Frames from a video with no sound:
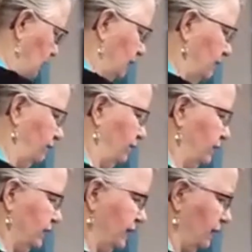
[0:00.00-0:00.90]
The
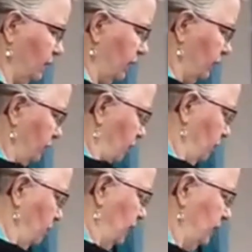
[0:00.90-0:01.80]
first thing I'm going to
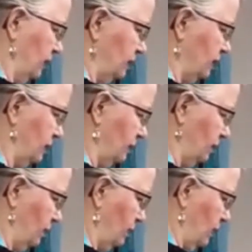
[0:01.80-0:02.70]
do is
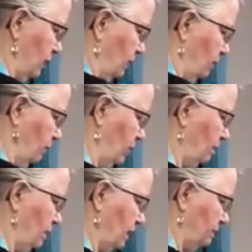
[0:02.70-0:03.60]
rip
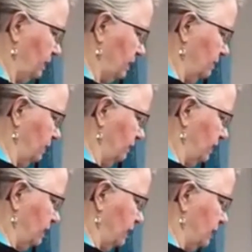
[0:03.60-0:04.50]
up some of
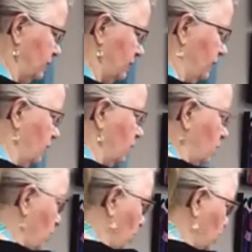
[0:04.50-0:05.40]
this
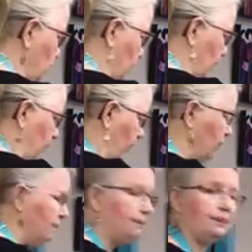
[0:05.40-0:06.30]
collage paper.
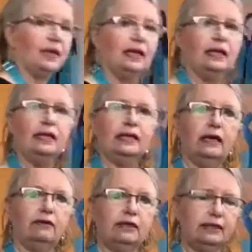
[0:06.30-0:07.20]
Now
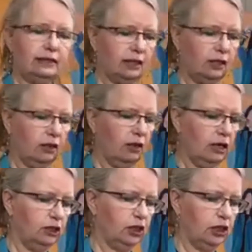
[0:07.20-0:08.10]
this is
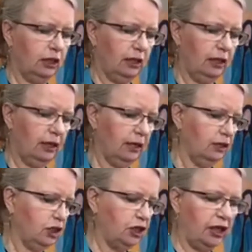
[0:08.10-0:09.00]
collage
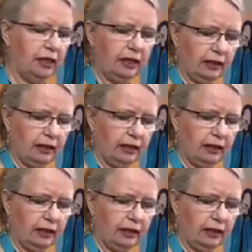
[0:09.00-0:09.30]
sheet.